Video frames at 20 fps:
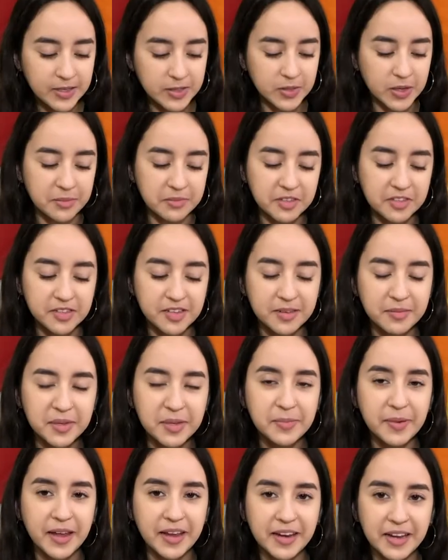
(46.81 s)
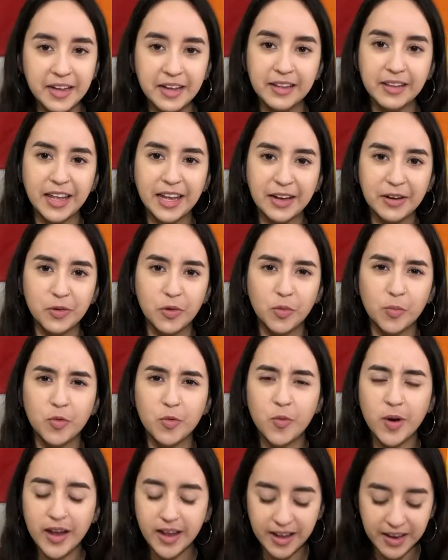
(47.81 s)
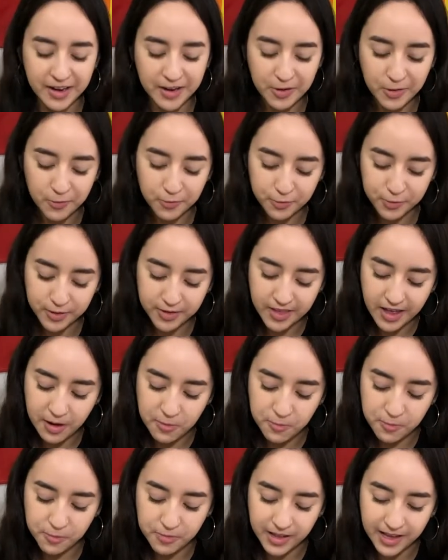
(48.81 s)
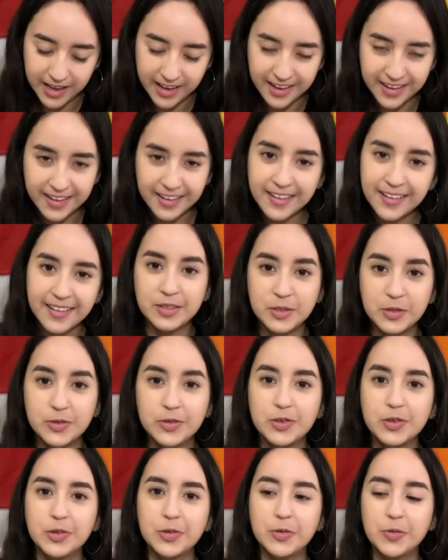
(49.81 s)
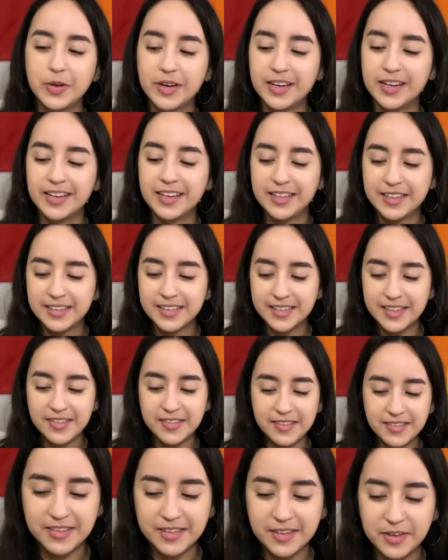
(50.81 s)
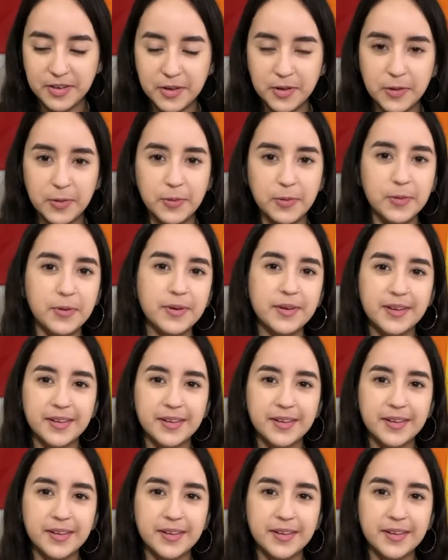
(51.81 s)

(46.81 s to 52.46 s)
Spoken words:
So I'm just going to be painting like normal white, and hopefully that will like do what it needs to do.